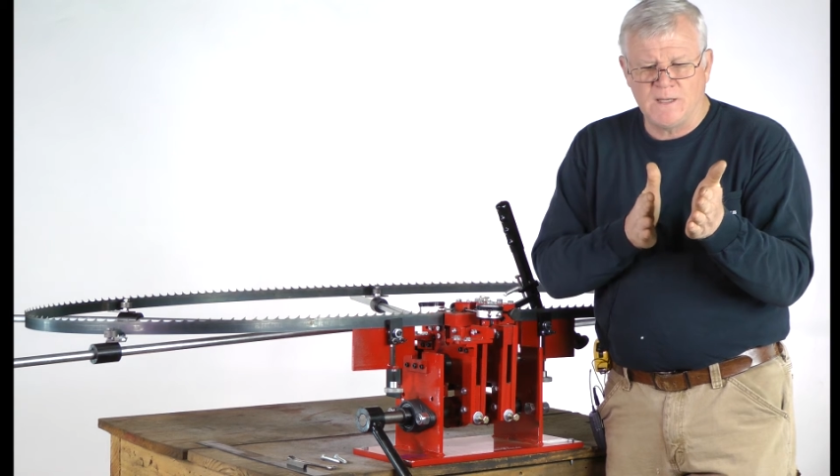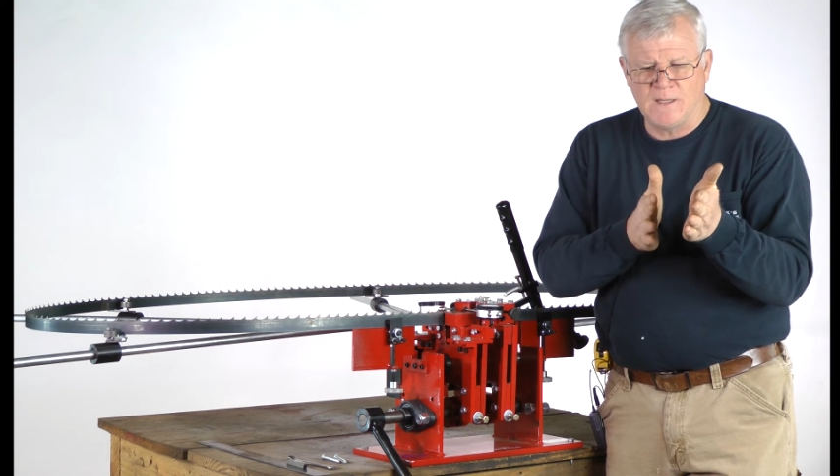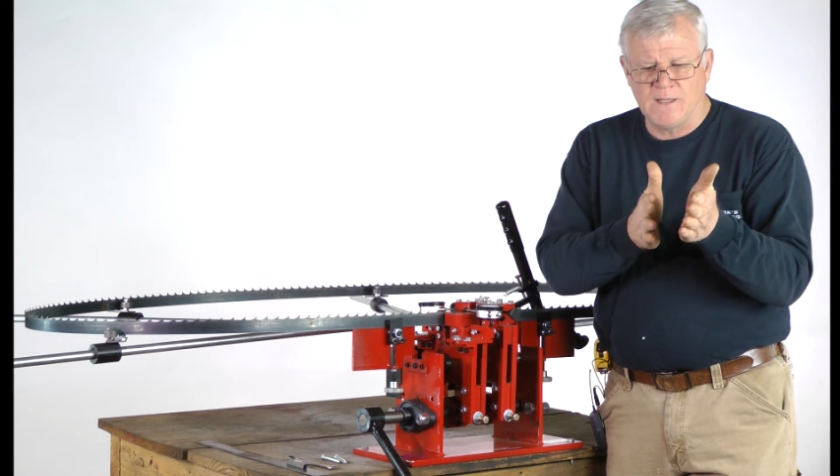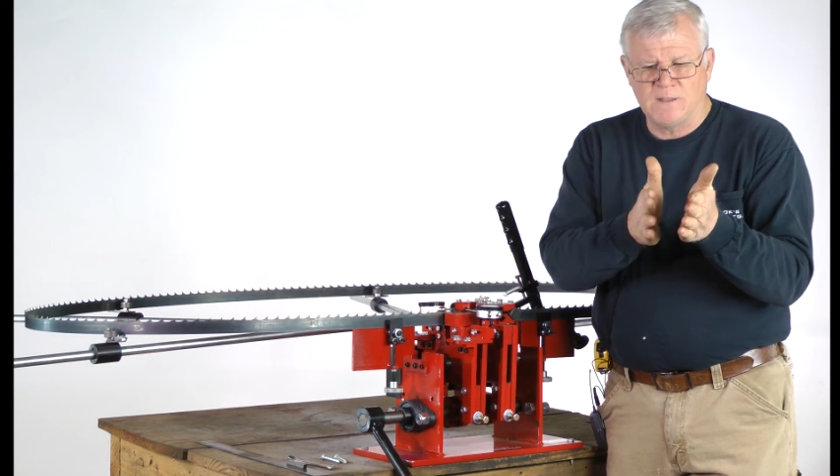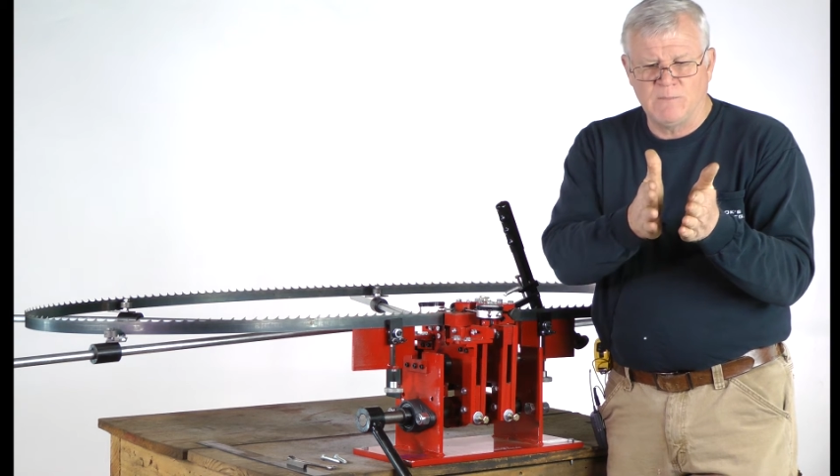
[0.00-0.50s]

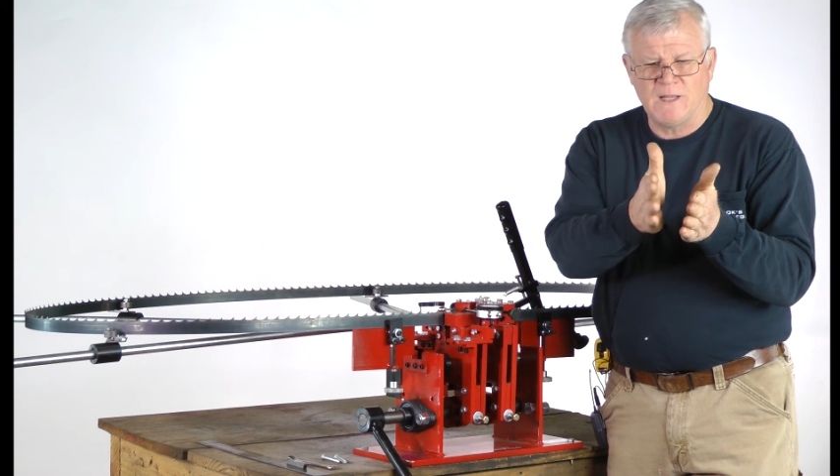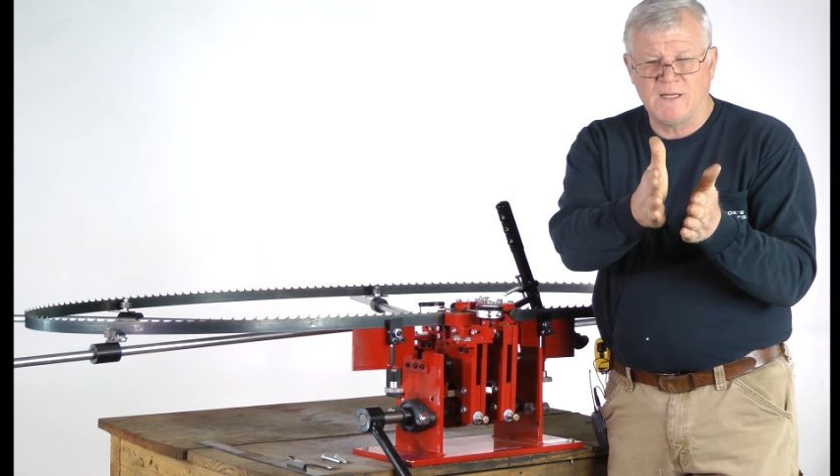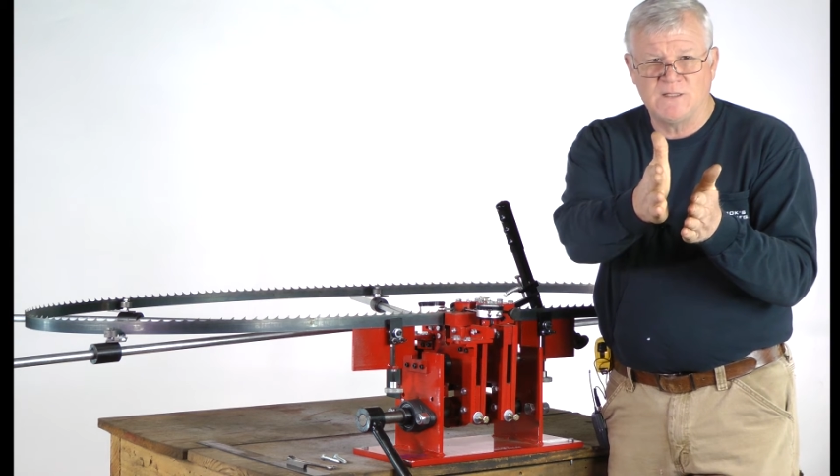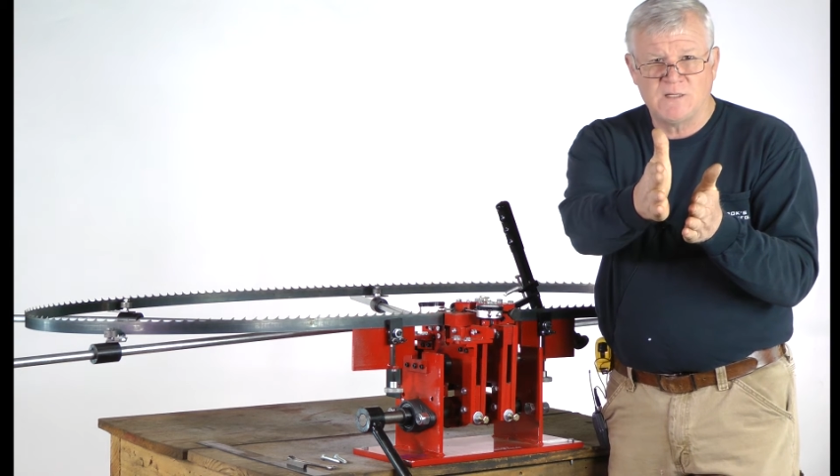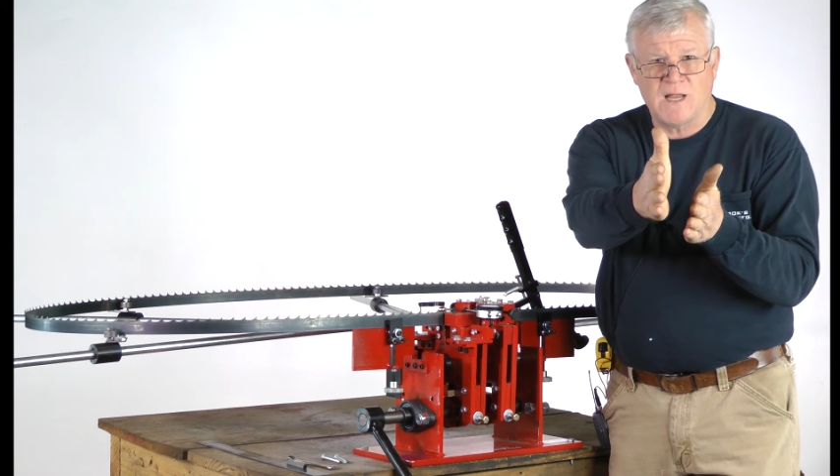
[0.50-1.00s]
and let the
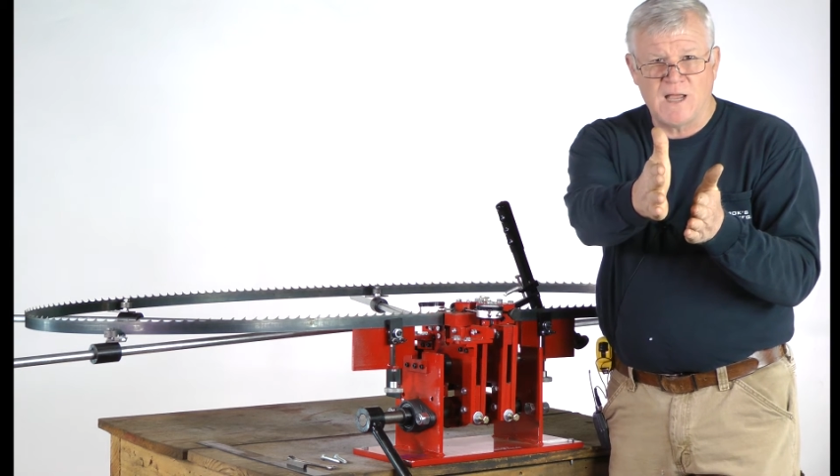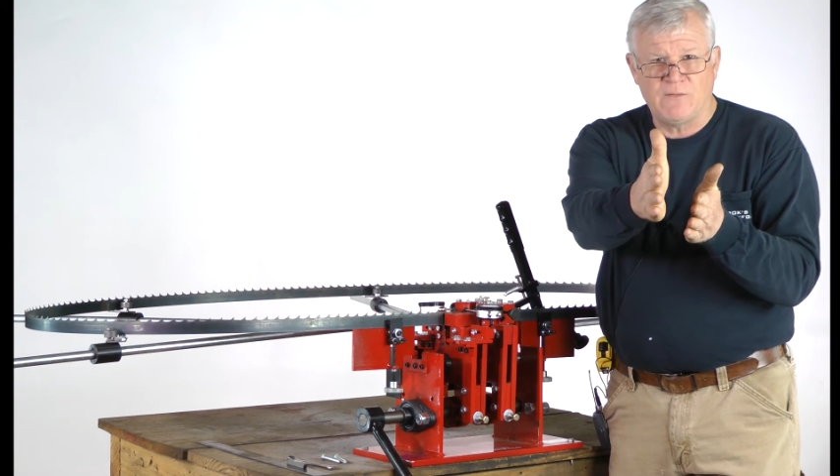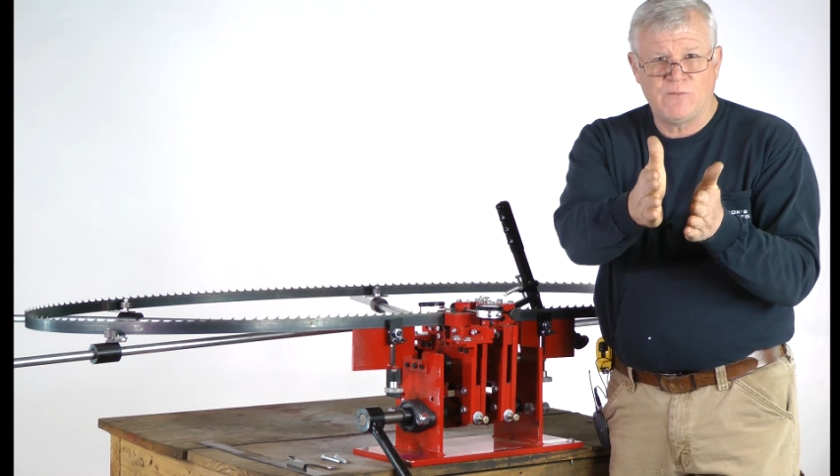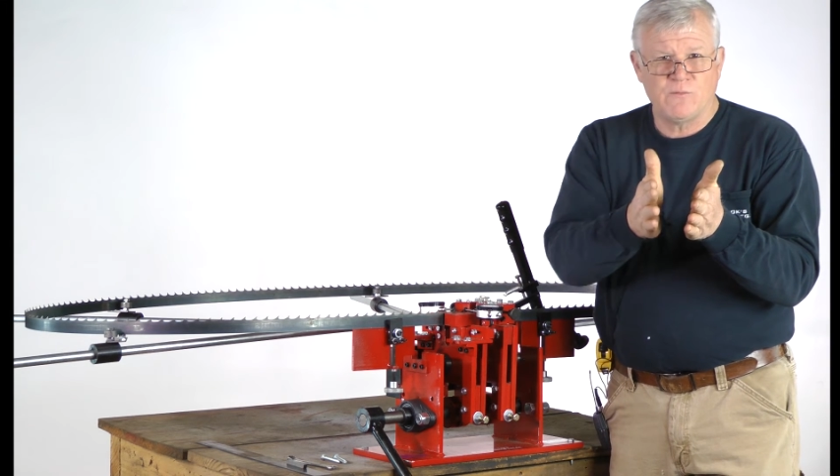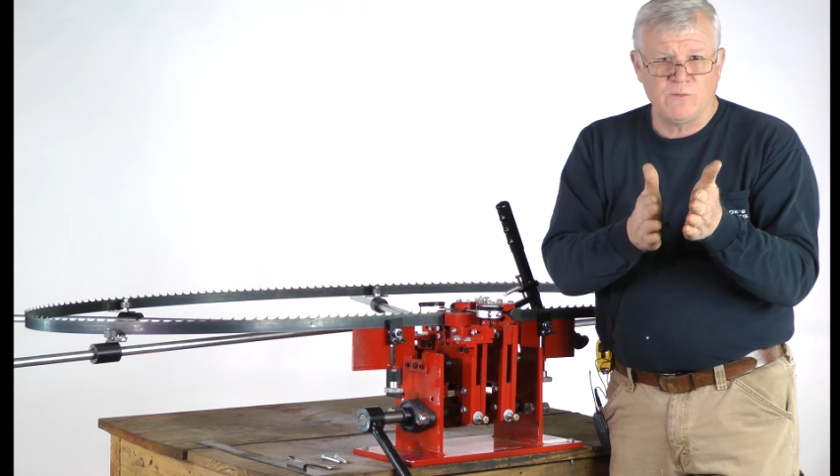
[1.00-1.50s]
blade
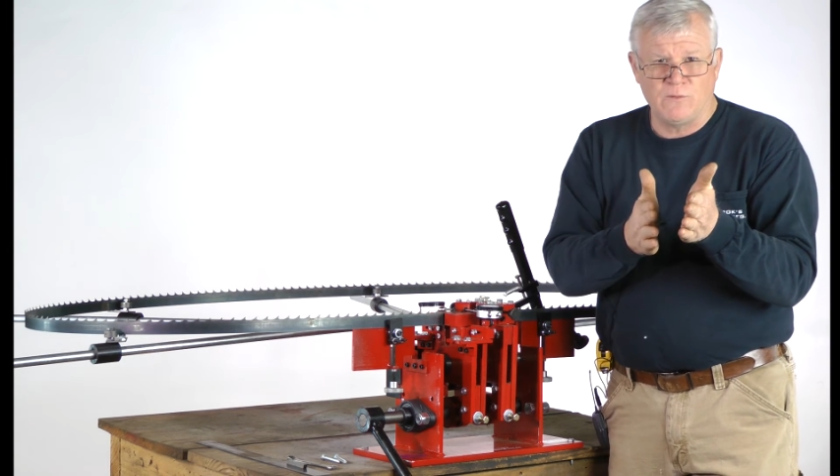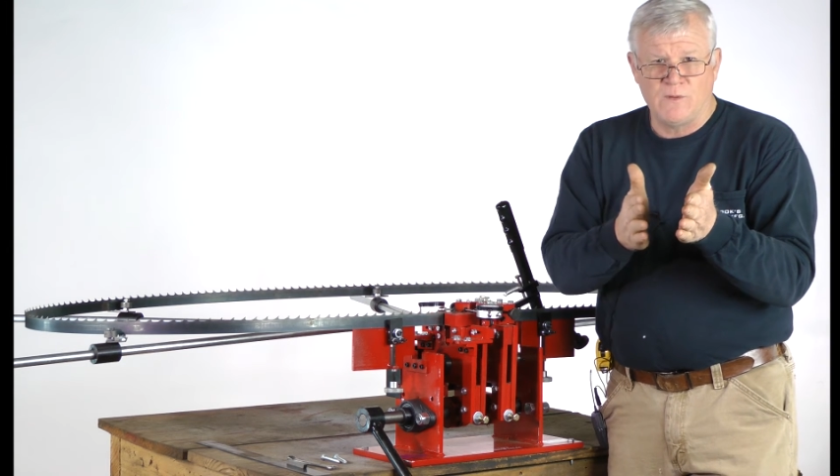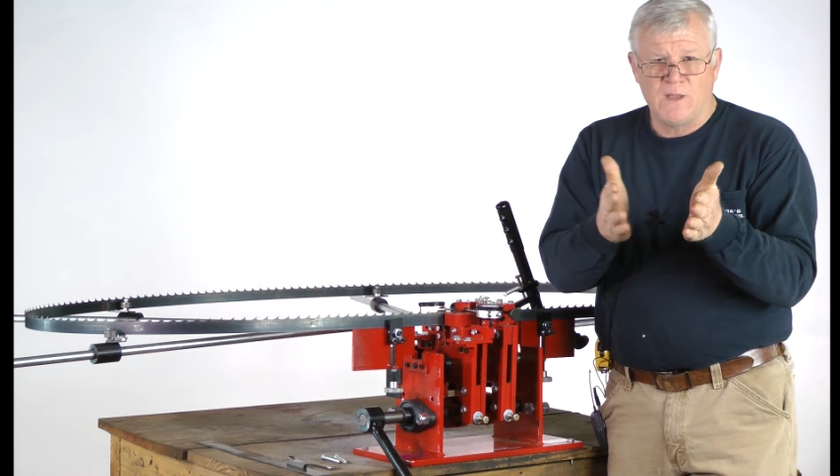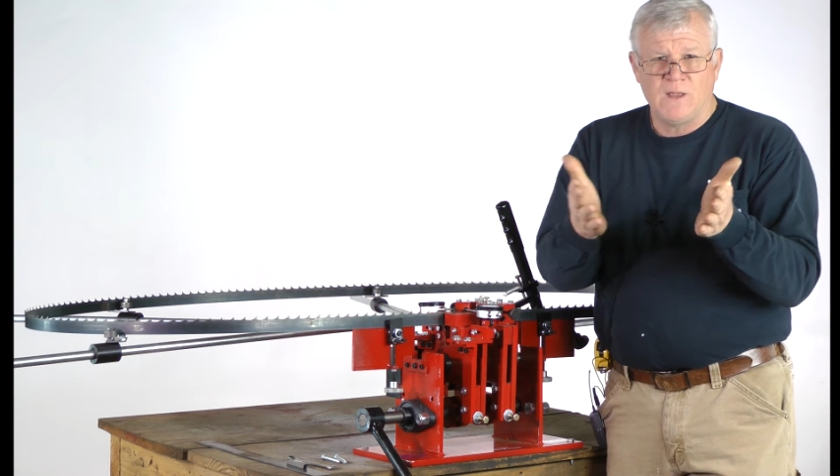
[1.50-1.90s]
slide through.